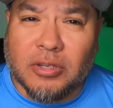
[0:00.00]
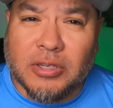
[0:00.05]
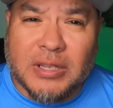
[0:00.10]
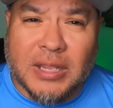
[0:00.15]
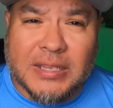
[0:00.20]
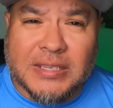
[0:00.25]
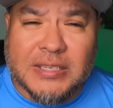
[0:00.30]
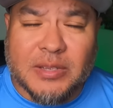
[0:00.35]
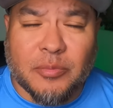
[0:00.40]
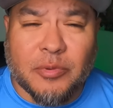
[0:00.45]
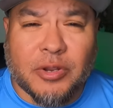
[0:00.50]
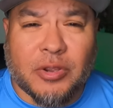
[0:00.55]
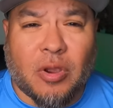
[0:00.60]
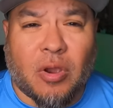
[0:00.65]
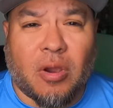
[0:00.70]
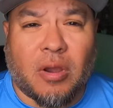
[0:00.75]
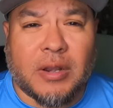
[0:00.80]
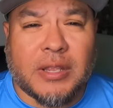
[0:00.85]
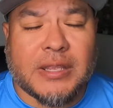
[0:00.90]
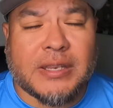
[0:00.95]
Looked like someone
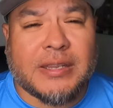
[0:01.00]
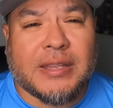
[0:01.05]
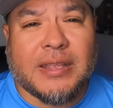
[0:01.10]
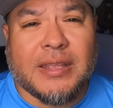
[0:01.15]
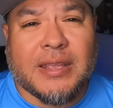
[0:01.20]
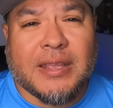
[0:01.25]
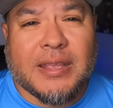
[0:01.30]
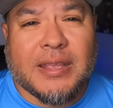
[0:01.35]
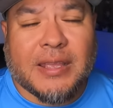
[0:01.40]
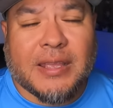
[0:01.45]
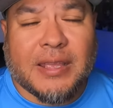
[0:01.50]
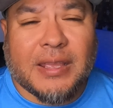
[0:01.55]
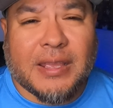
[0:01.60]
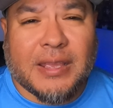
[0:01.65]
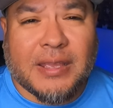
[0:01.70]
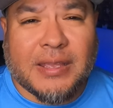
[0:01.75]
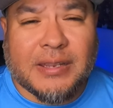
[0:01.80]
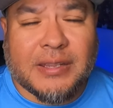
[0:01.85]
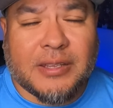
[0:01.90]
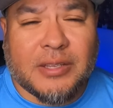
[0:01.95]
caught it,
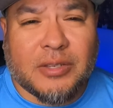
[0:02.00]
and